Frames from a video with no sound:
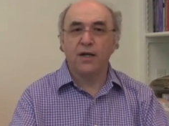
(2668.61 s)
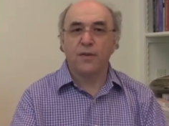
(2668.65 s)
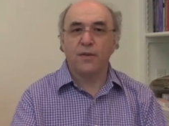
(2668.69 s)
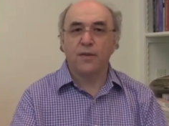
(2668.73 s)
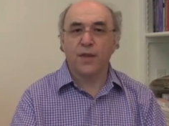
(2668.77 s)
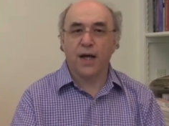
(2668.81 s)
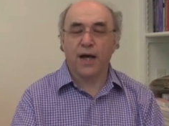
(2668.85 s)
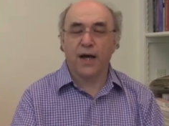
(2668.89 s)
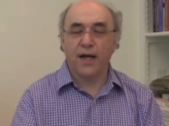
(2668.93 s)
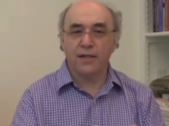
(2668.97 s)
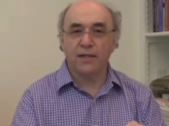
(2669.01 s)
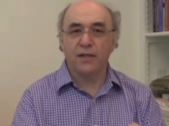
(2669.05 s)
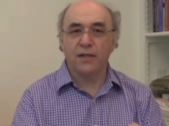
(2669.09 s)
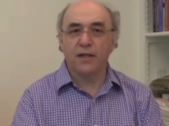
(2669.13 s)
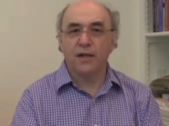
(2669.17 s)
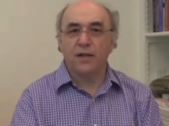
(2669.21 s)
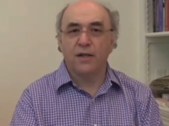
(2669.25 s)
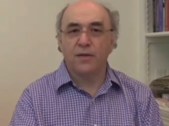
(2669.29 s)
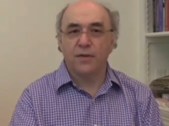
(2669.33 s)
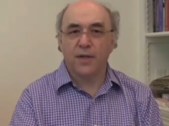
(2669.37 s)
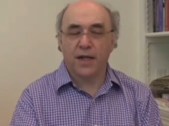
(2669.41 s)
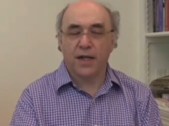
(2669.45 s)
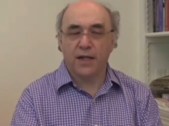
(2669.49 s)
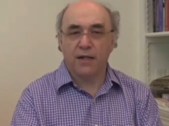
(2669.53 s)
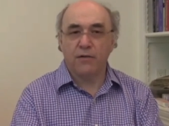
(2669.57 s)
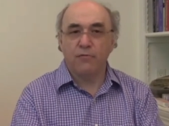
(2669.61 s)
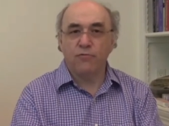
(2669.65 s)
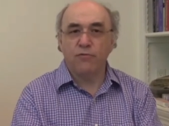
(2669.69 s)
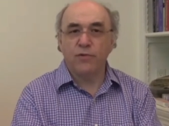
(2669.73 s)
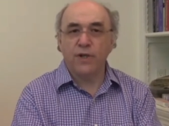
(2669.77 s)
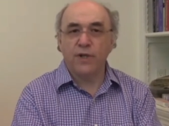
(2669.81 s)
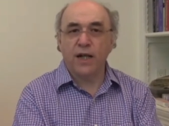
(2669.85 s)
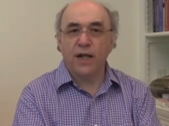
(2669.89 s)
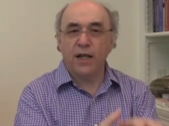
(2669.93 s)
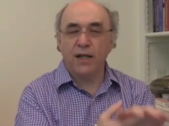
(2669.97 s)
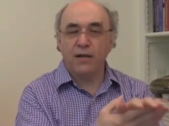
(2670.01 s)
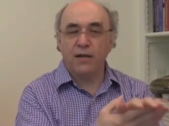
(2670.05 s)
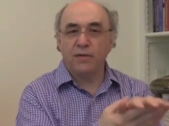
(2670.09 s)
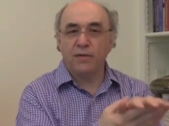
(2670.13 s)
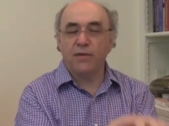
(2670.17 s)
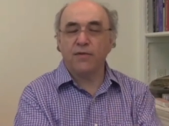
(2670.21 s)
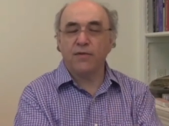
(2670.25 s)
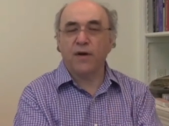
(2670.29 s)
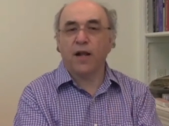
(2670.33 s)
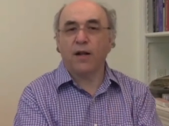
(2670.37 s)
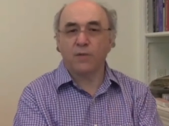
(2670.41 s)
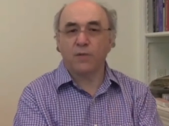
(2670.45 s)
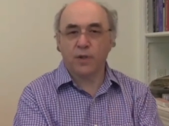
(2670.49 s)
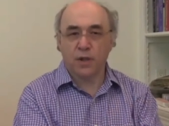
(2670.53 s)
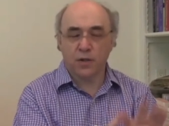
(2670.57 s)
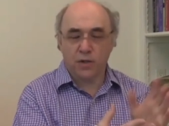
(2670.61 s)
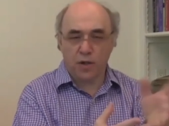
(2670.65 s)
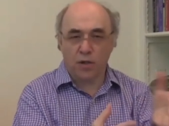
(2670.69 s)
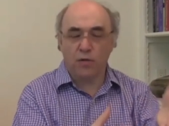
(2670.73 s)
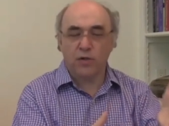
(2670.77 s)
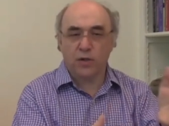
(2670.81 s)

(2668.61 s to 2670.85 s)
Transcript: than it really develops.